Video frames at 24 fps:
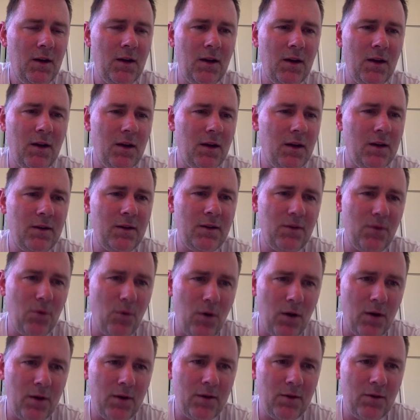and so
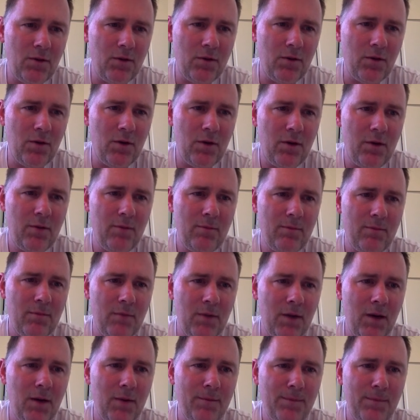on and so forth.
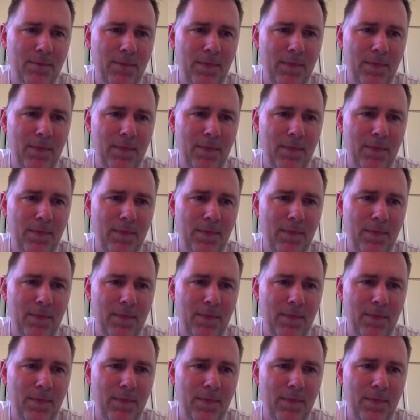Yeah.